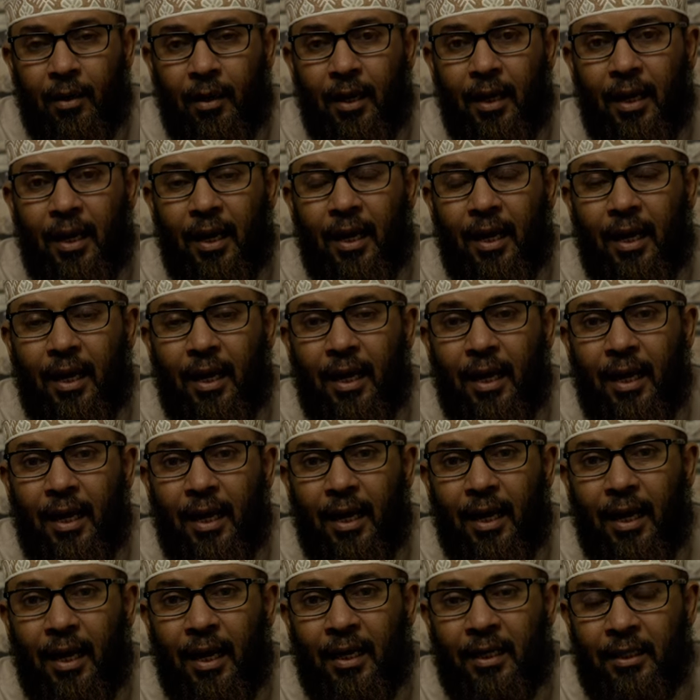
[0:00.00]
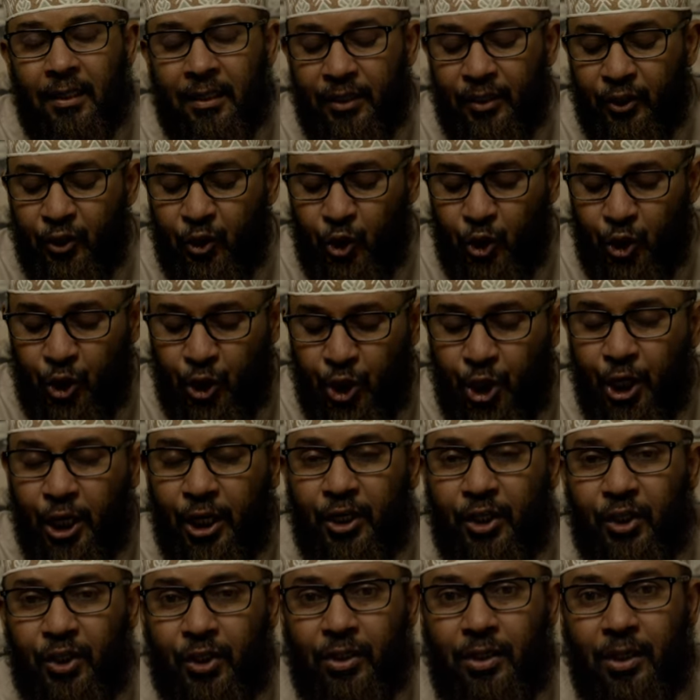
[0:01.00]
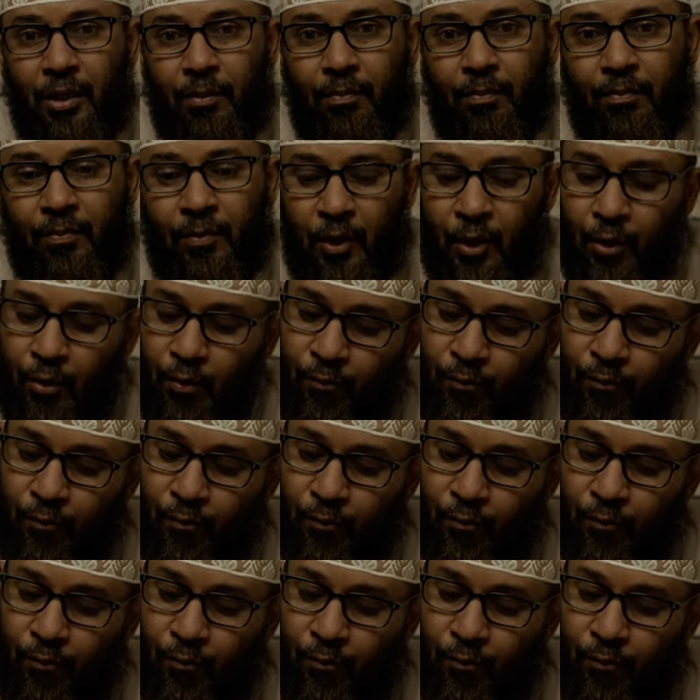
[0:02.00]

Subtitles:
Allah changed them